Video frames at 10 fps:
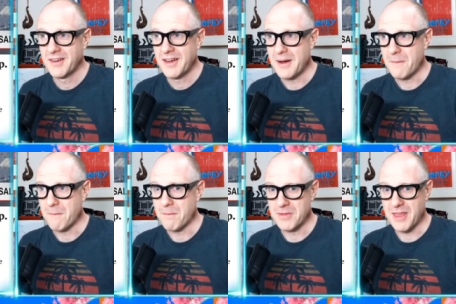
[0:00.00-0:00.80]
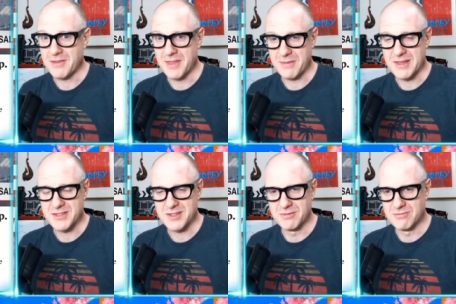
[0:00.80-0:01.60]
Um, they they made
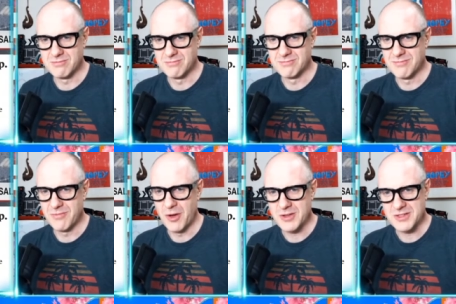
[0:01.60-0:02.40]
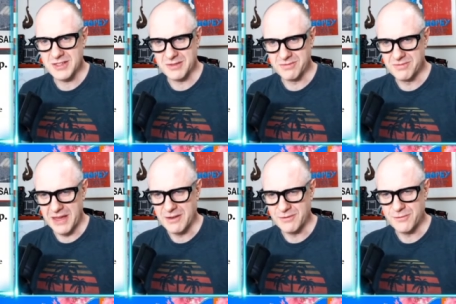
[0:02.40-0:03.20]
some honestly
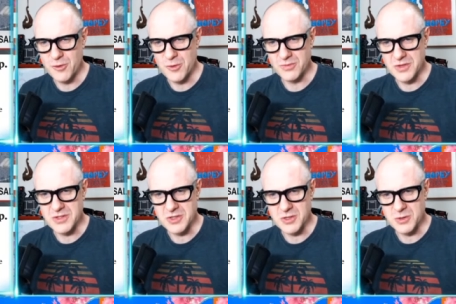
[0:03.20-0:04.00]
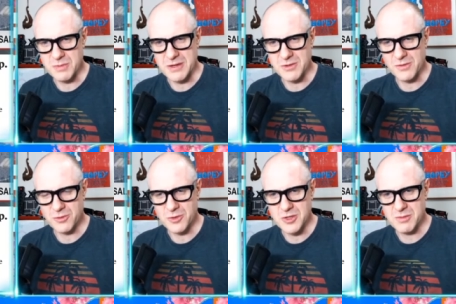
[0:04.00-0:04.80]
uninformed decisions based on
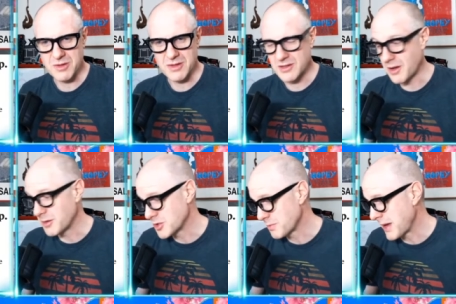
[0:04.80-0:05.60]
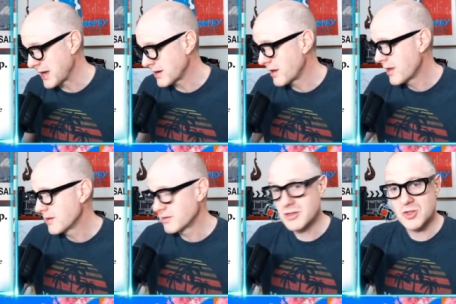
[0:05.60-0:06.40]
Fukushima. That I mean, Japan
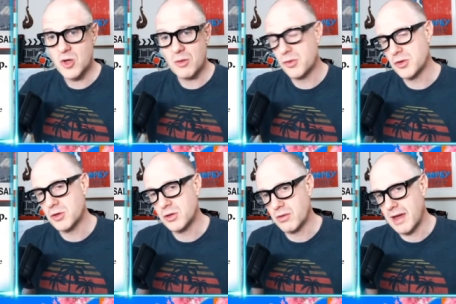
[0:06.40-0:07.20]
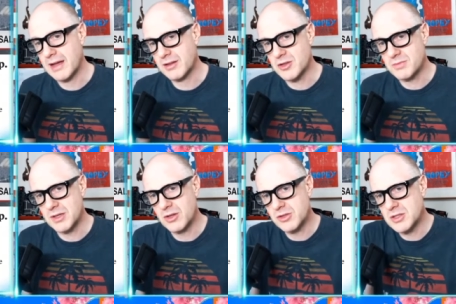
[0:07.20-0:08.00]
did stop all the nuclear reactors, but
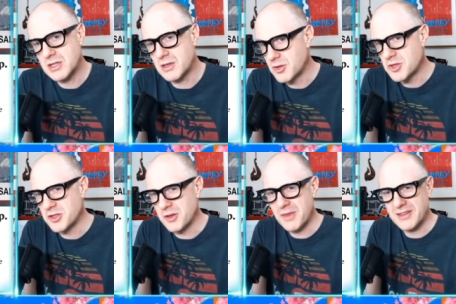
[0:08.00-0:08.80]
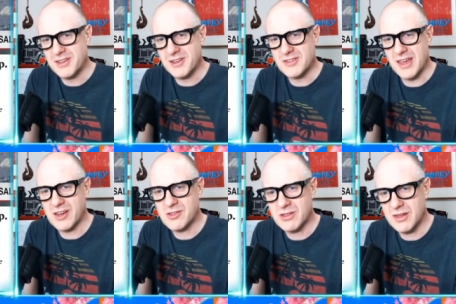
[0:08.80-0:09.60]
not to decommission them. They did it to
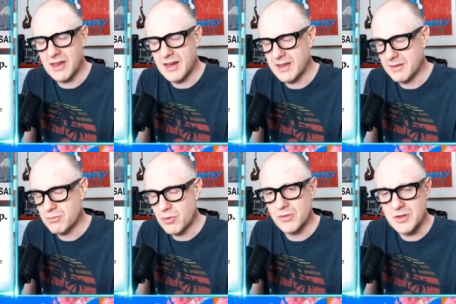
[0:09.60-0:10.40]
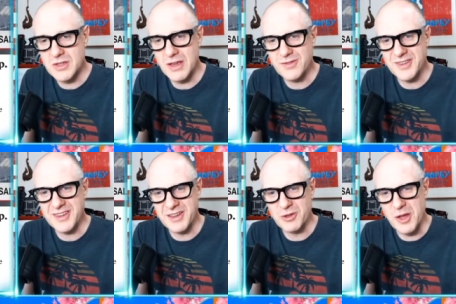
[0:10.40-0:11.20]
actually uh, improve the safety
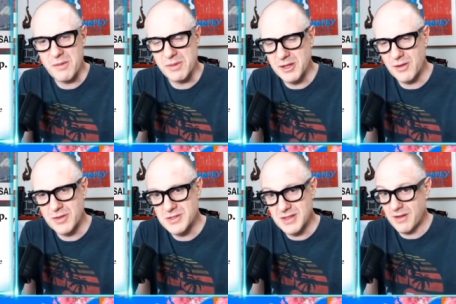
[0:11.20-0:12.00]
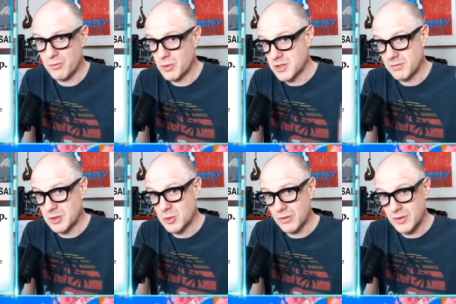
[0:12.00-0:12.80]
and reliability of this, uh, which they've been
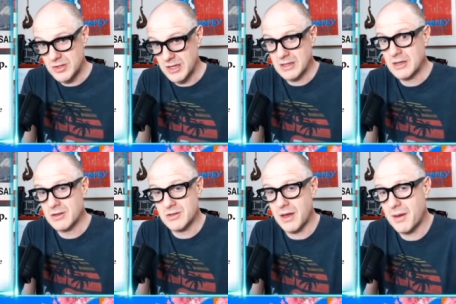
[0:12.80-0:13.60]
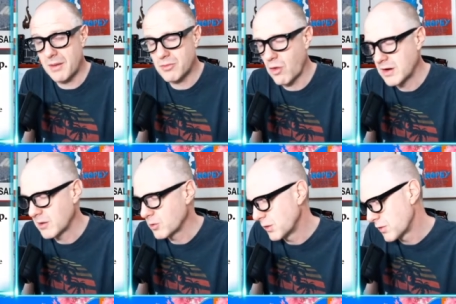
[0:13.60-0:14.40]
doing for ten years. They're
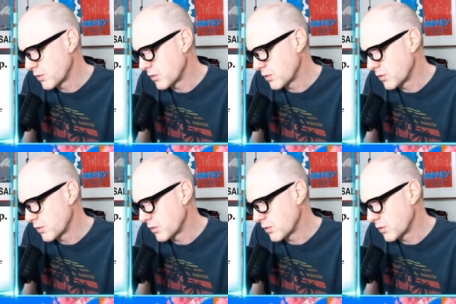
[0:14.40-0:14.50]
upgrading all of their